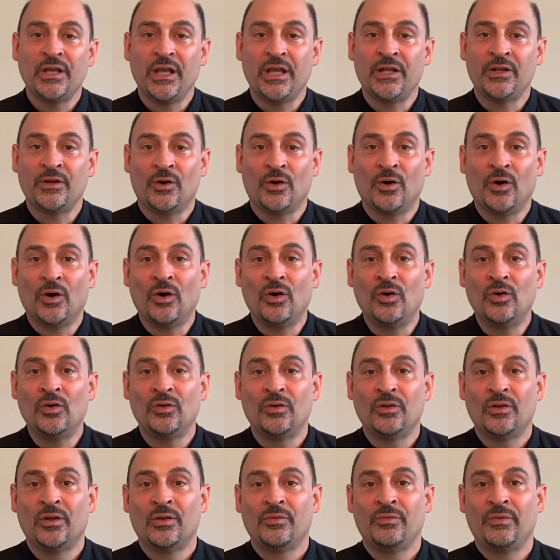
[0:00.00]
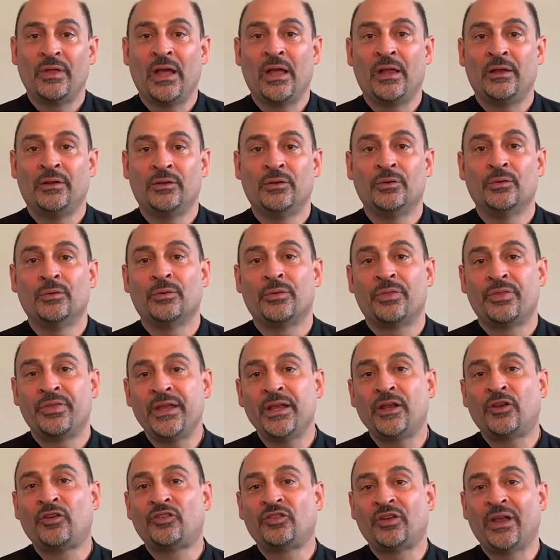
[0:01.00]
in all that you
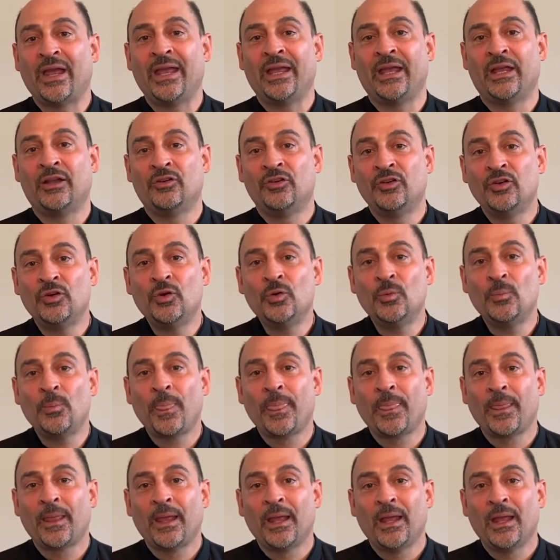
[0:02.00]
think, say, and do,